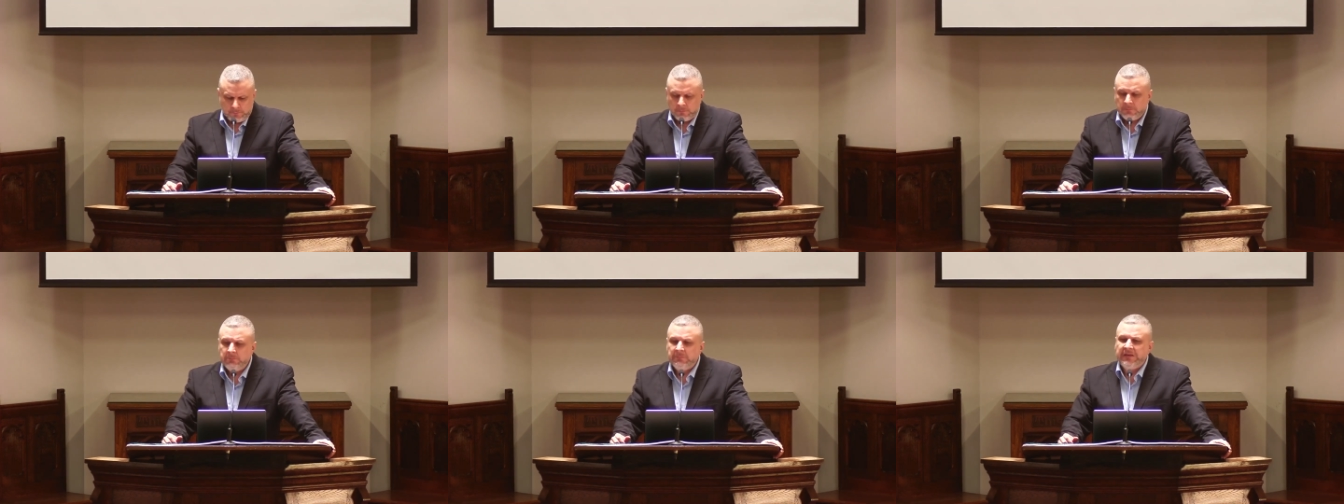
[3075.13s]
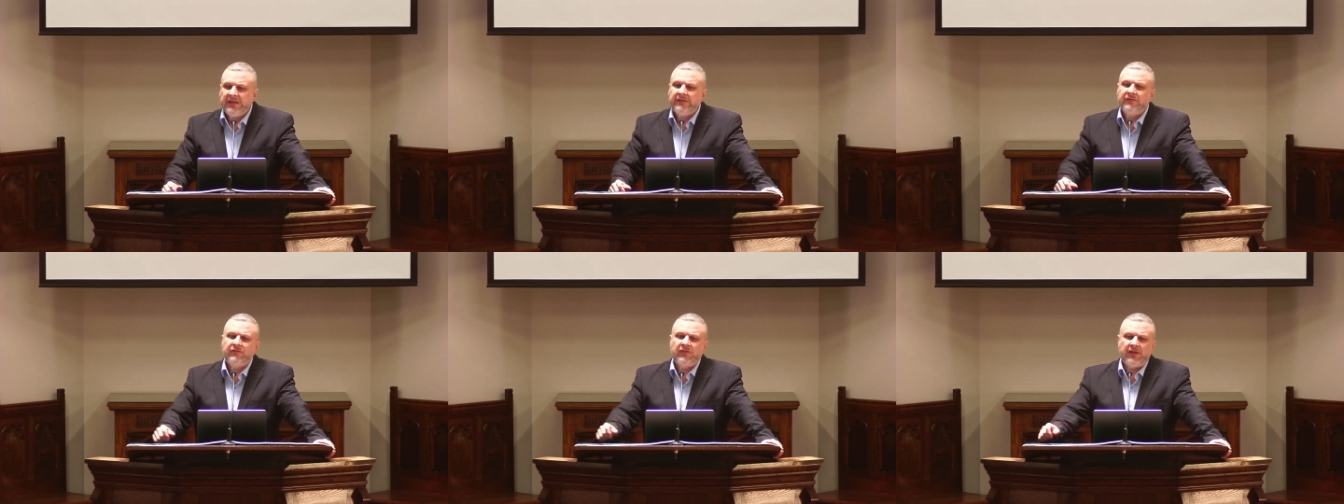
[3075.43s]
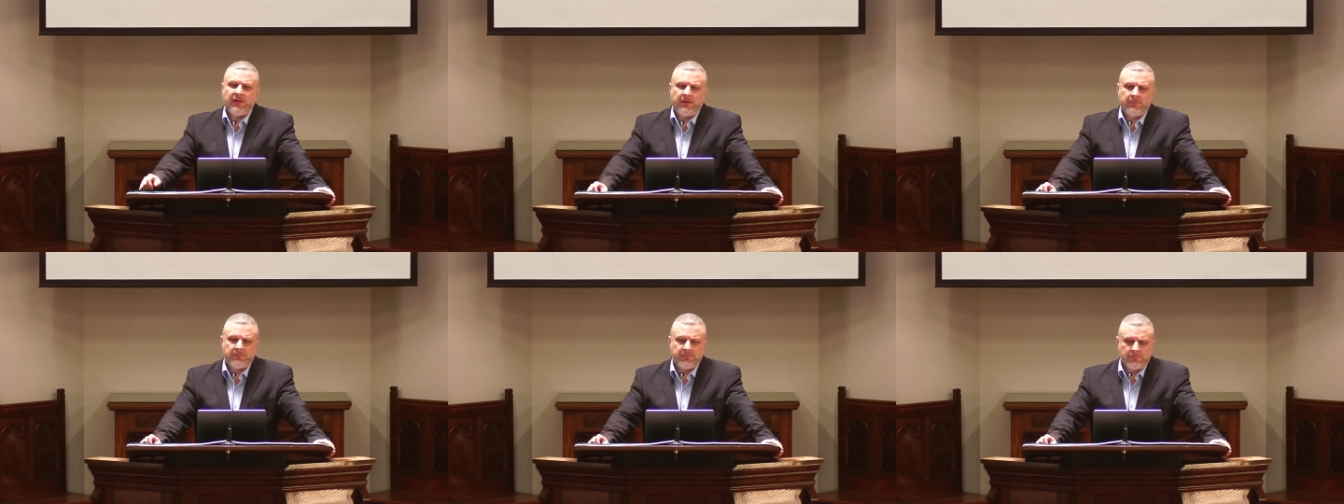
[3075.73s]
meet
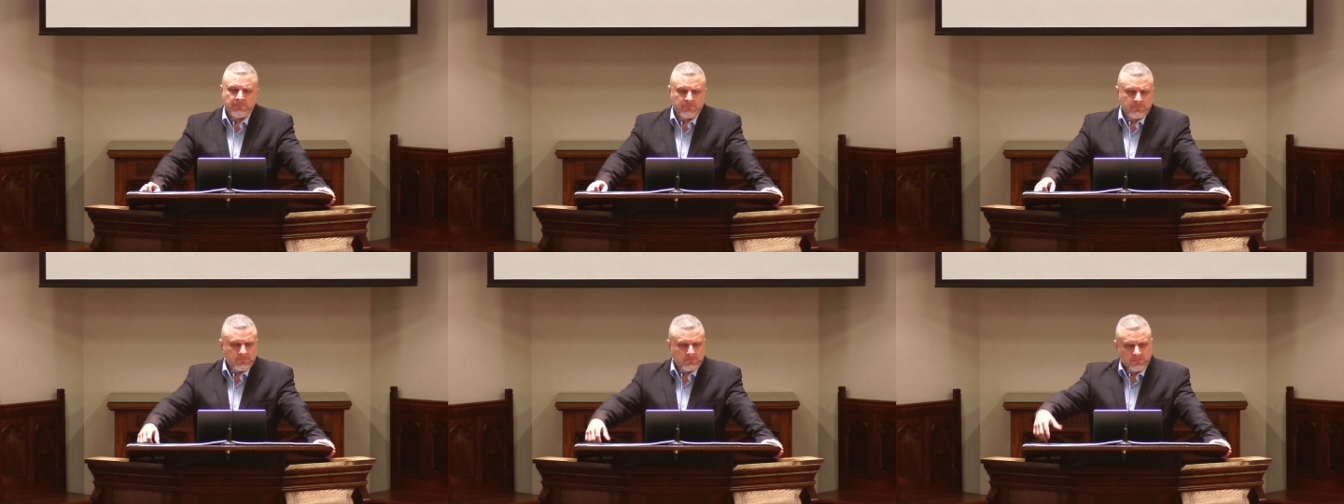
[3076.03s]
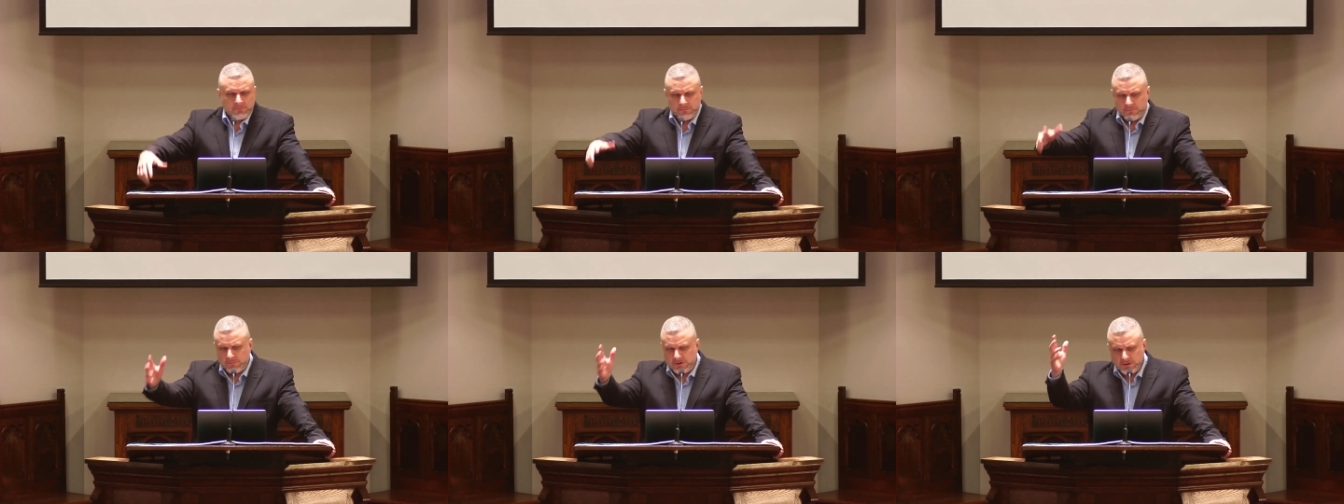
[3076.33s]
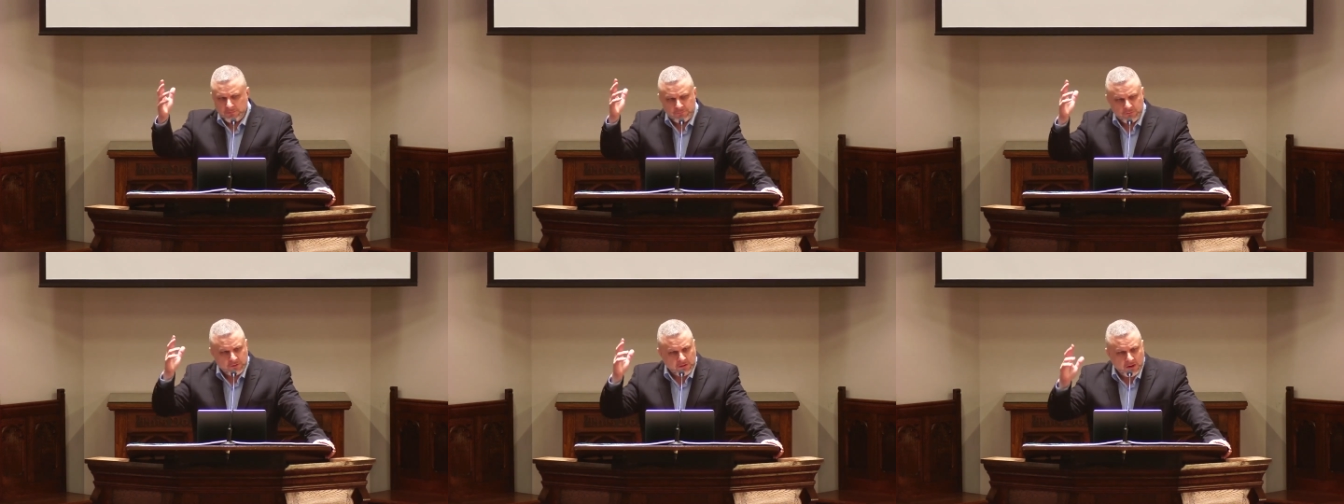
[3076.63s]
them, meet
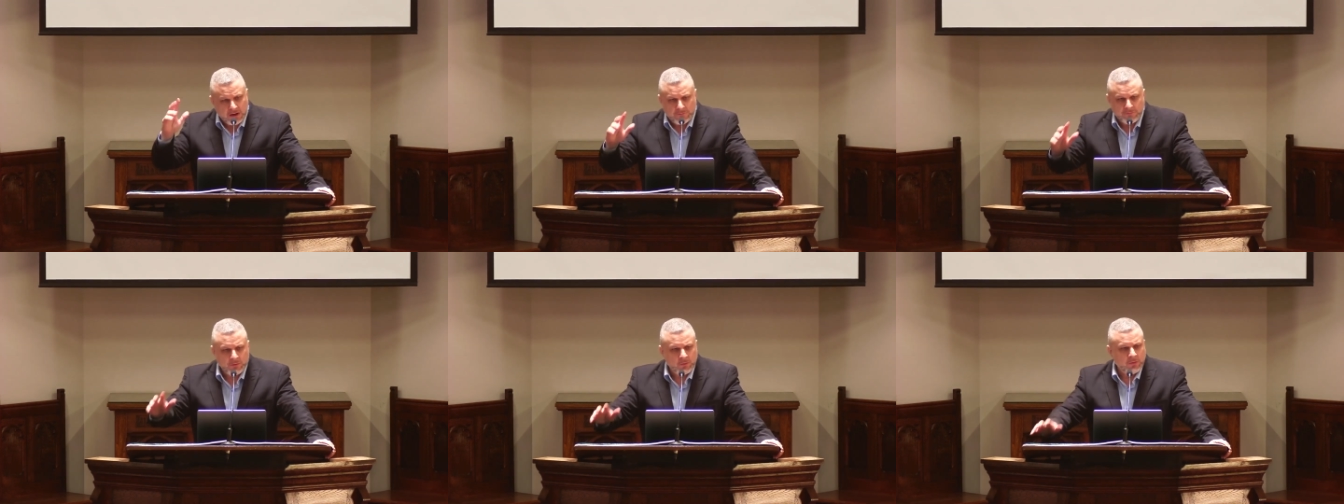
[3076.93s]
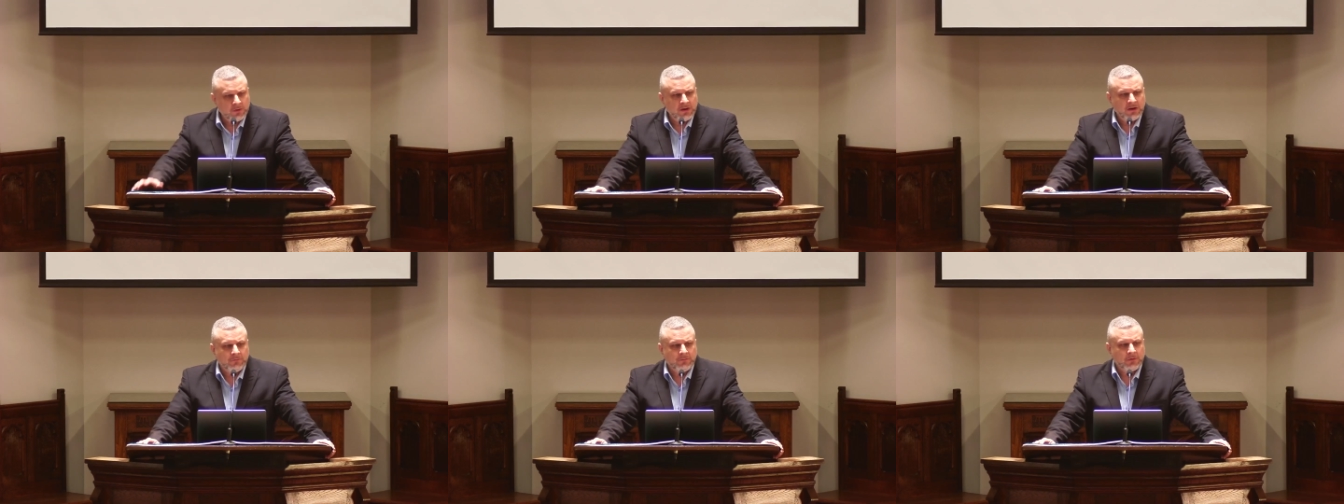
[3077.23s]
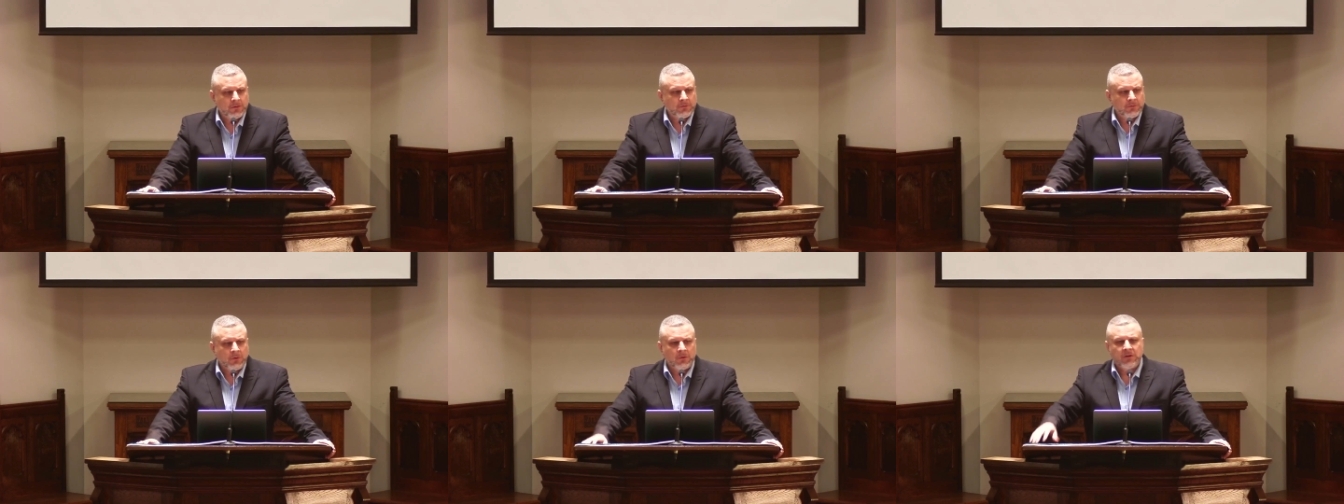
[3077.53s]
them for coffee,
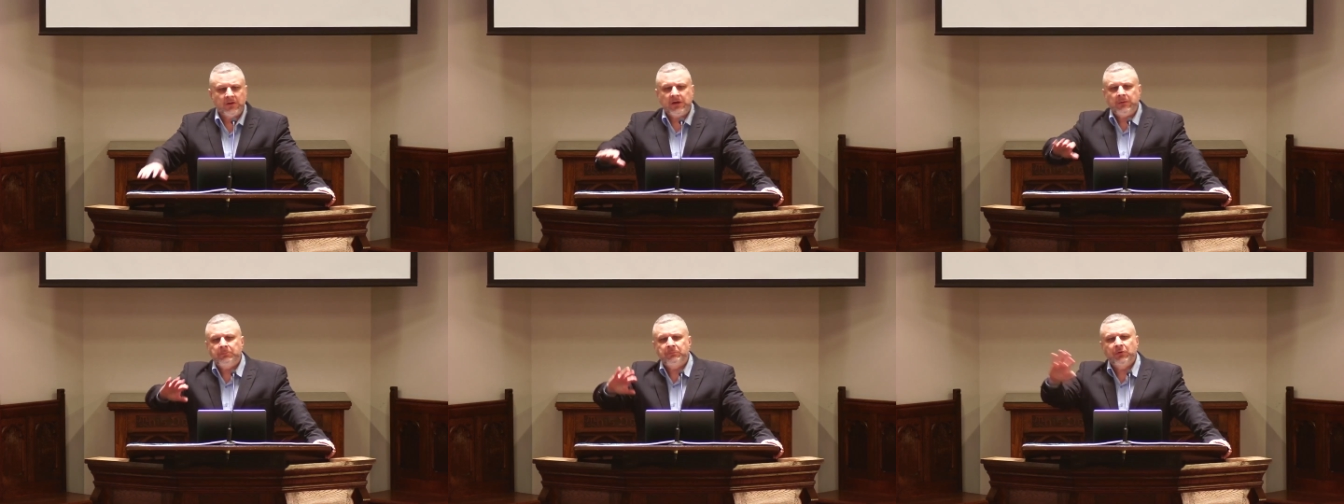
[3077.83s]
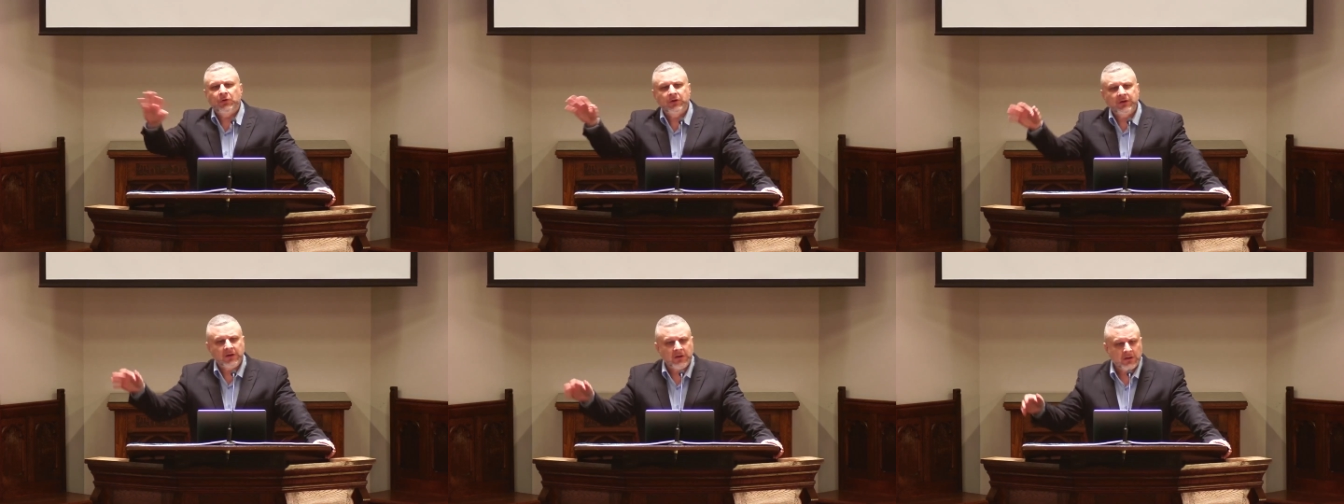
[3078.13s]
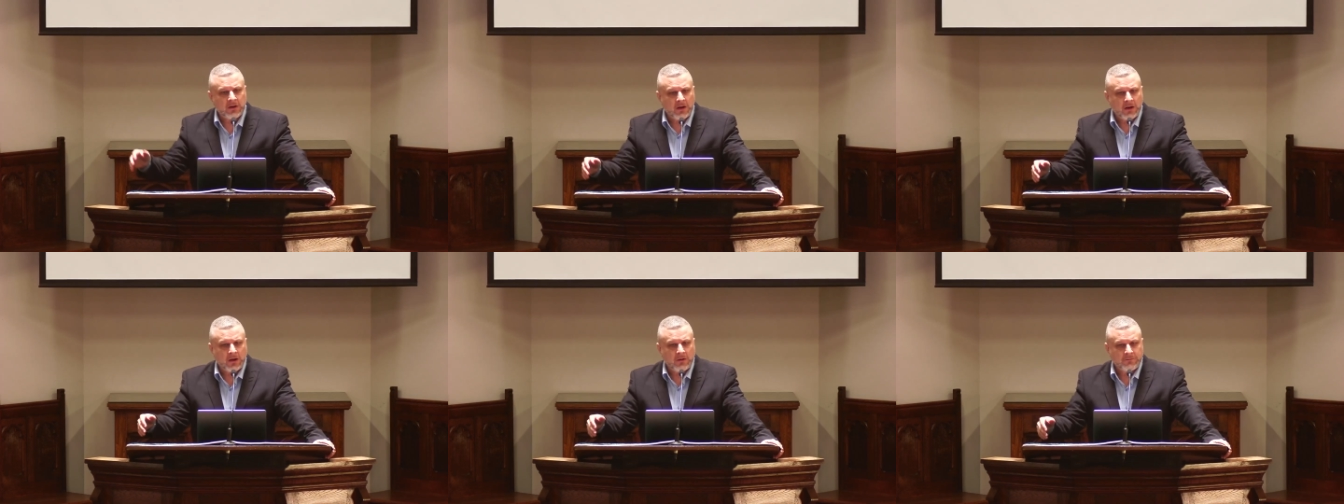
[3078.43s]
whatever. Don't keep putting it
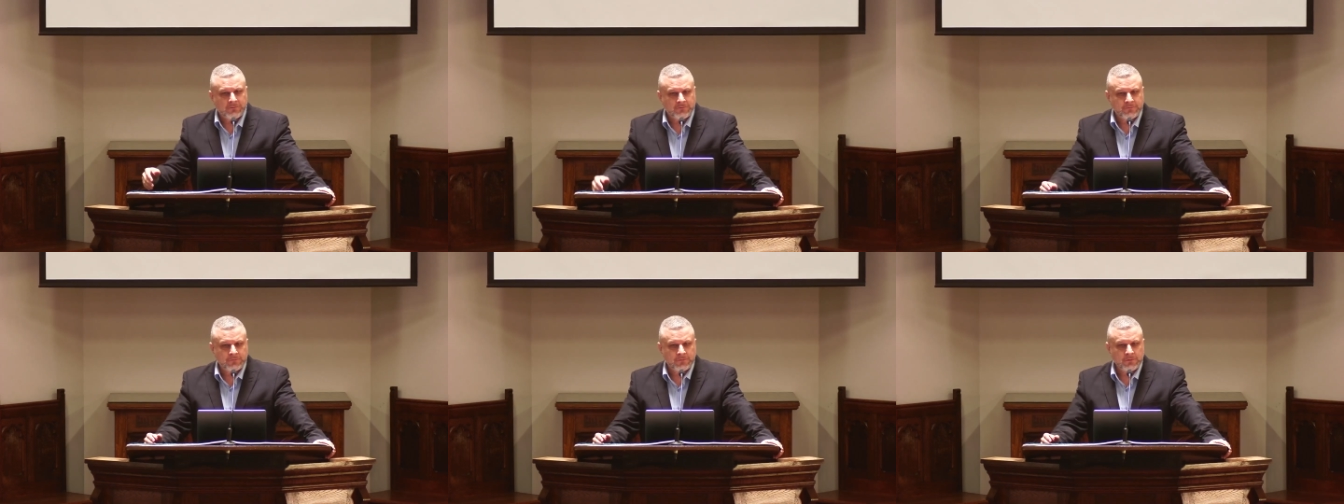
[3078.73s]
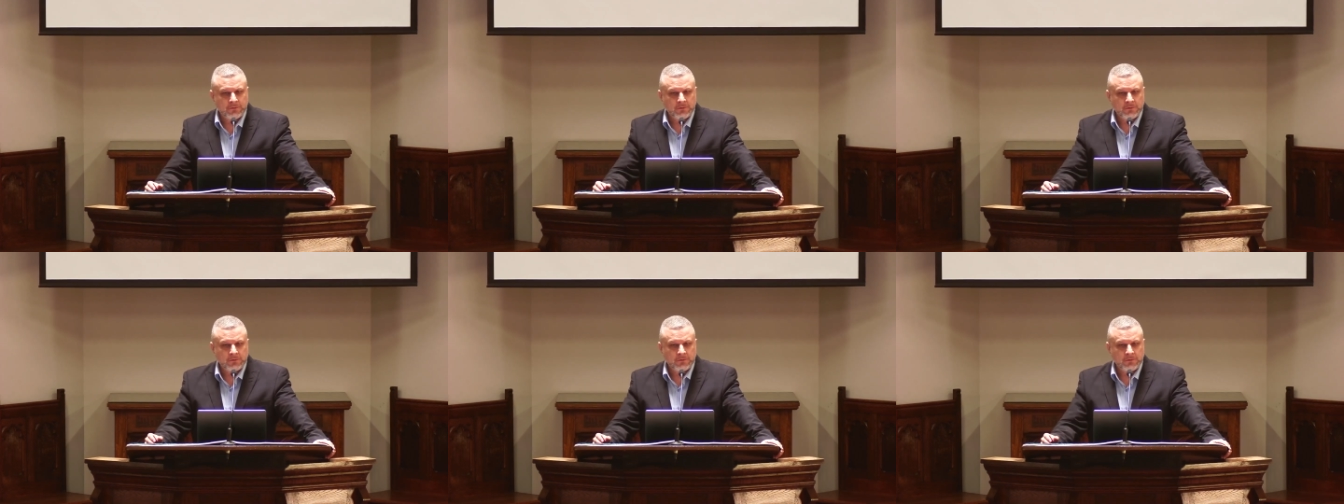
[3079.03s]
off.